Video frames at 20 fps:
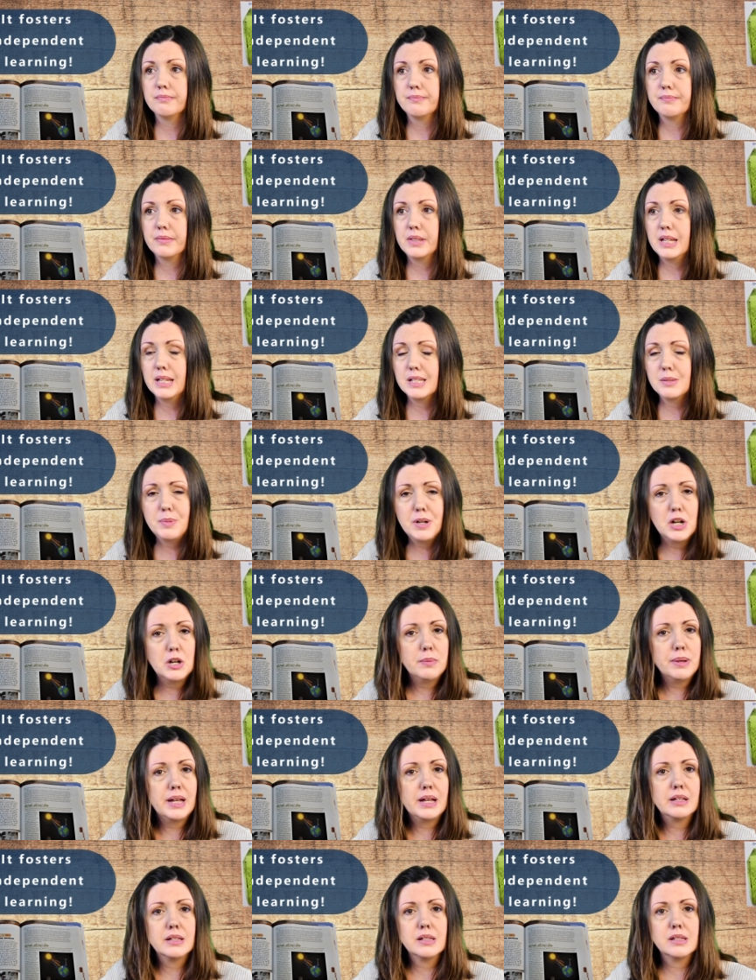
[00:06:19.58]
the
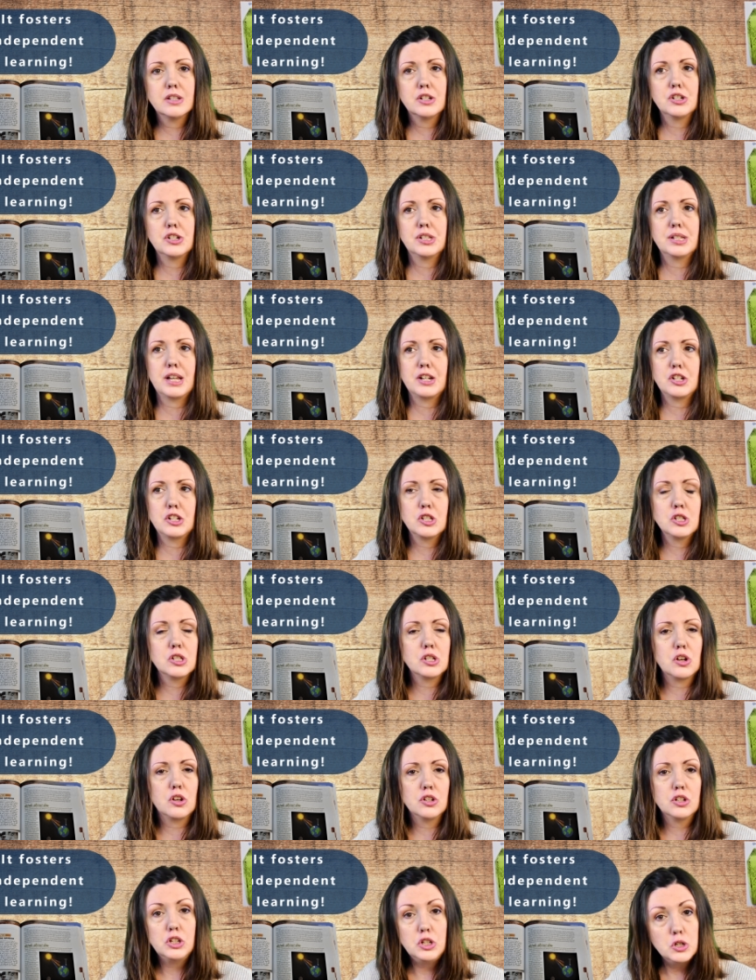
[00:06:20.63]
experiments, there's sections
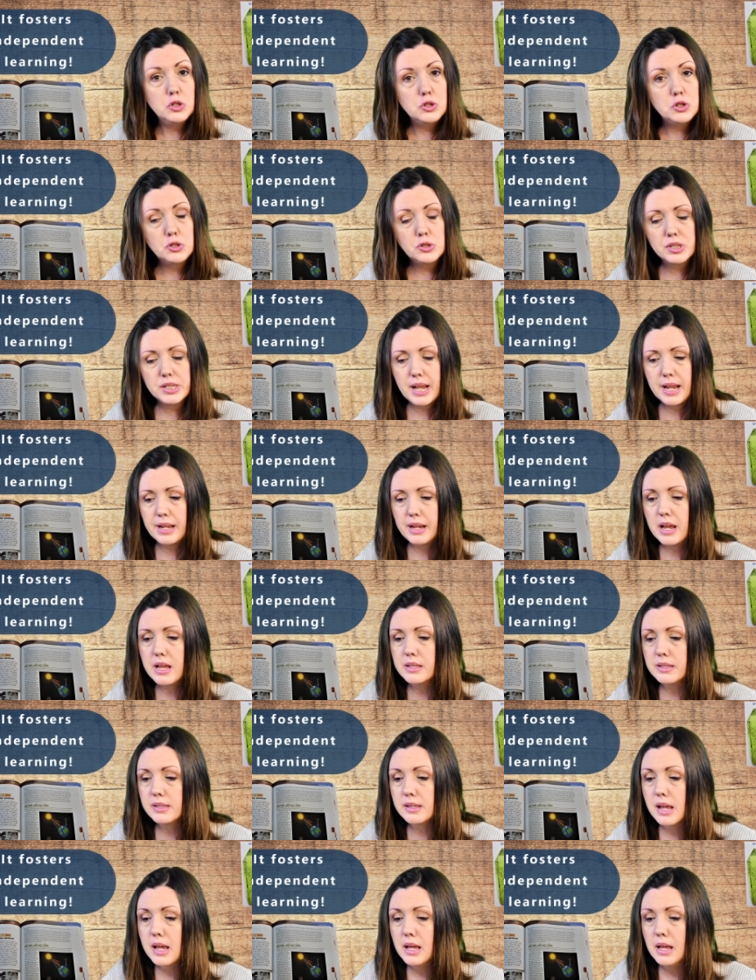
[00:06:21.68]
called You Do Science,